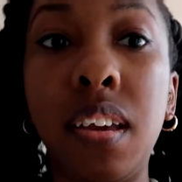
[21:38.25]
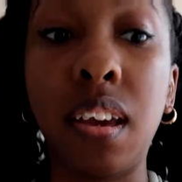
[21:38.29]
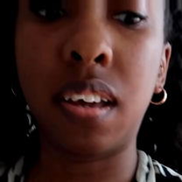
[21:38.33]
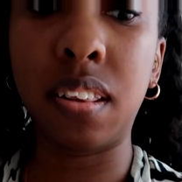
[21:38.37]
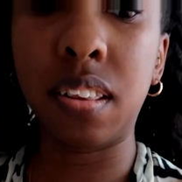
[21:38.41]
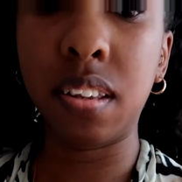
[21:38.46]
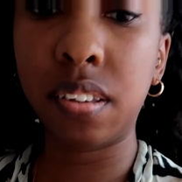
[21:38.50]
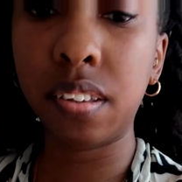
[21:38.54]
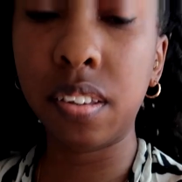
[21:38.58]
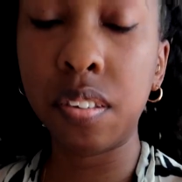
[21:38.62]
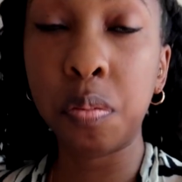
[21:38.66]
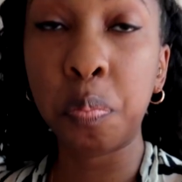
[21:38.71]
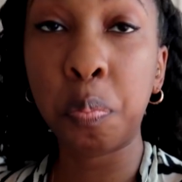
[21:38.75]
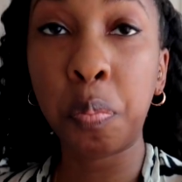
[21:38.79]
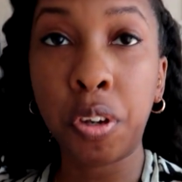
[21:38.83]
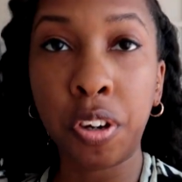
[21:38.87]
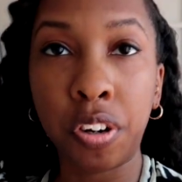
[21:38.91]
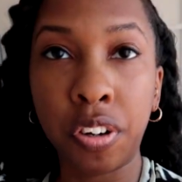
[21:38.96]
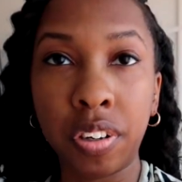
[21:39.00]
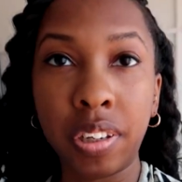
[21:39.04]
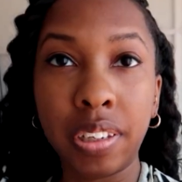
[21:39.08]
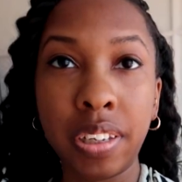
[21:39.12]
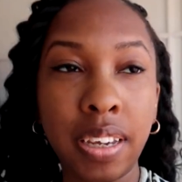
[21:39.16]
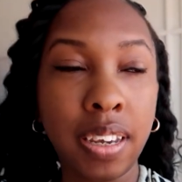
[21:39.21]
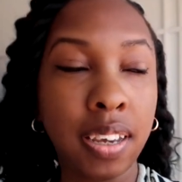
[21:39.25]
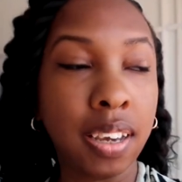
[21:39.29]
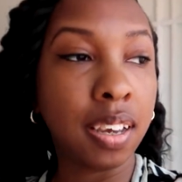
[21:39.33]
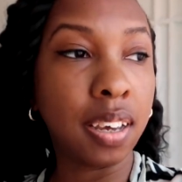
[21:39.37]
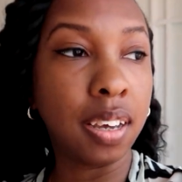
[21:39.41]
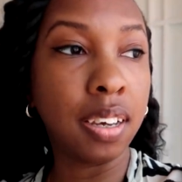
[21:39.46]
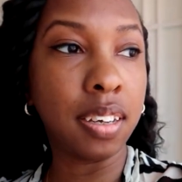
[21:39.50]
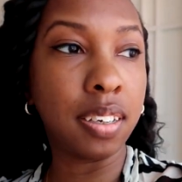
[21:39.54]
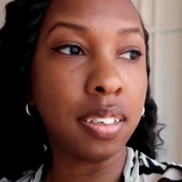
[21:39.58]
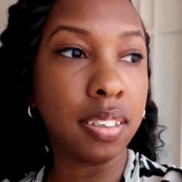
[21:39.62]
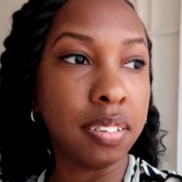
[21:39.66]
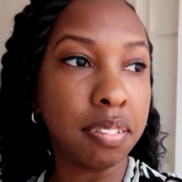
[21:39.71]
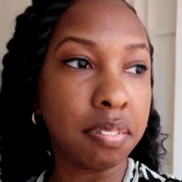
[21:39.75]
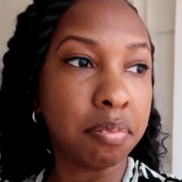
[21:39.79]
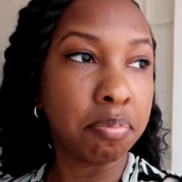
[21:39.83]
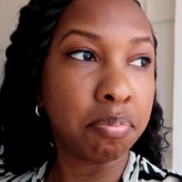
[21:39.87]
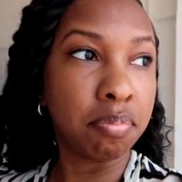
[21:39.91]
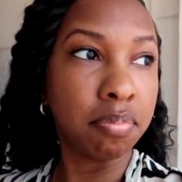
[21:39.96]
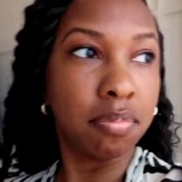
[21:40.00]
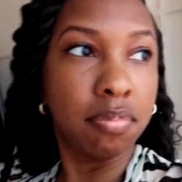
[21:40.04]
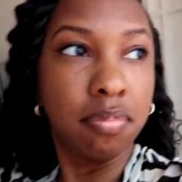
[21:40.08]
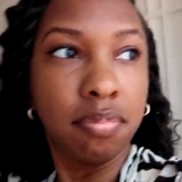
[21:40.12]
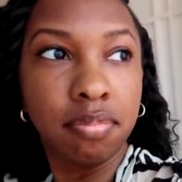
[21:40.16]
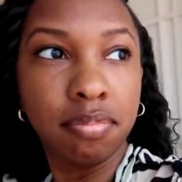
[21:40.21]
Yeah, this is purely a
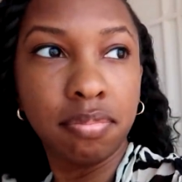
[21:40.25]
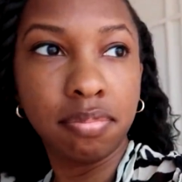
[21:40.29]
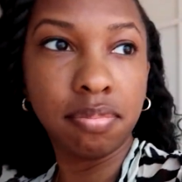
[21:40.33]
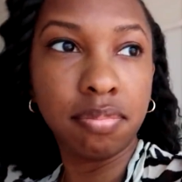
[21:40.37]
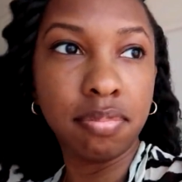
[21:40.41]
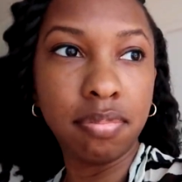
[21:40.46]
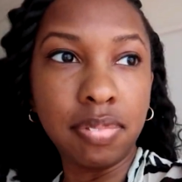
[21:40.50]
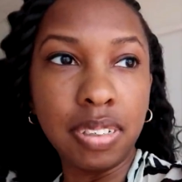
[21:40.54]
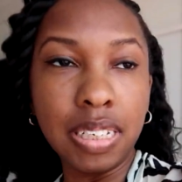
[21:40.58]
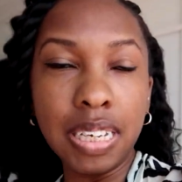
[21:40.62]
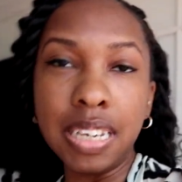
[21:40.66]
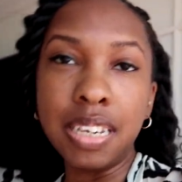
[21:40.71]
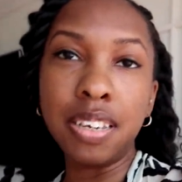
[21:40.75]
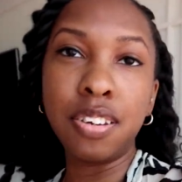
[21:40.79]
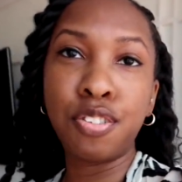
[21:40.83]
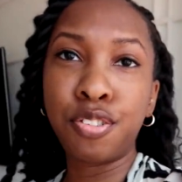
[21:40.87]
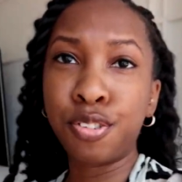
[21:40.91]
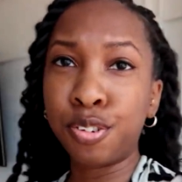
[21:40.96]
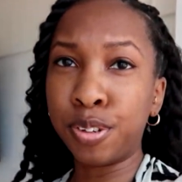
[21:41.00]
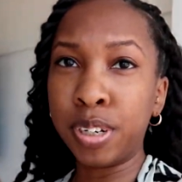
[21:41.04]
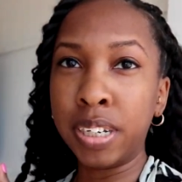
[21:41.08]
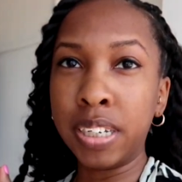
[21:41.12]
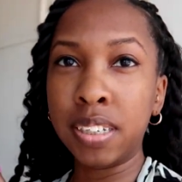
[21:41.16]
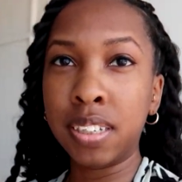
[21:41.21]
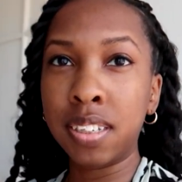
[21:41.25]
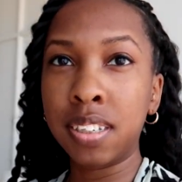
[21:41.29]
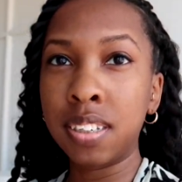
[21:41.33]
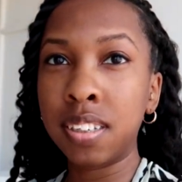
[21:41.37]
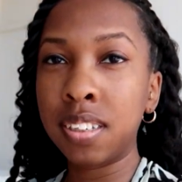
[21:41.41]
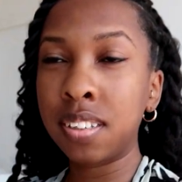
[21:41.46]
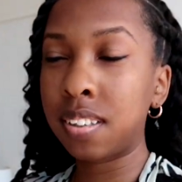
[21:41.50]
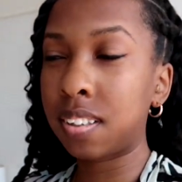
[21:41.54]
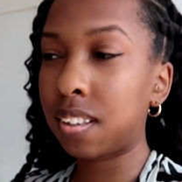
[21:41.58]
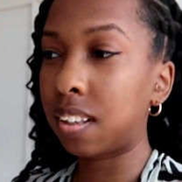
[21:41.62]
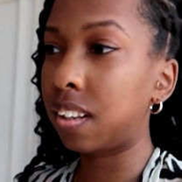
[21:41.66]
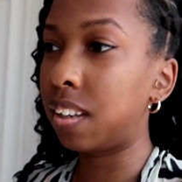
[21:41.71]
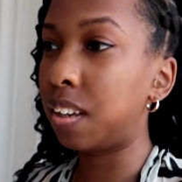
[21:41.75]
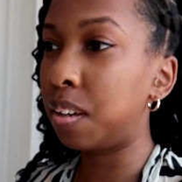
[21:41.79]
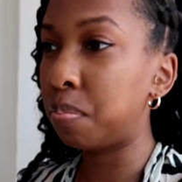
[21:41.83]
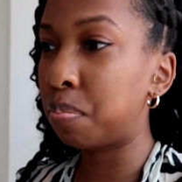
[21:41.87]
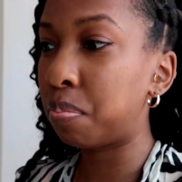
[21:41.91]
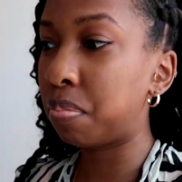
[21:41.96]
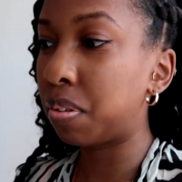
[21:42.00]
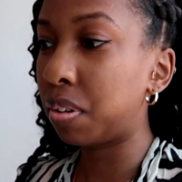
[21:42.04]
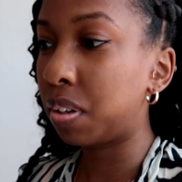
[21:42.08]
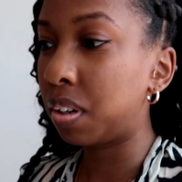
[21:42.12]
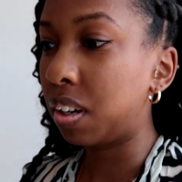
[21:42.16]
eat, drink, sleep,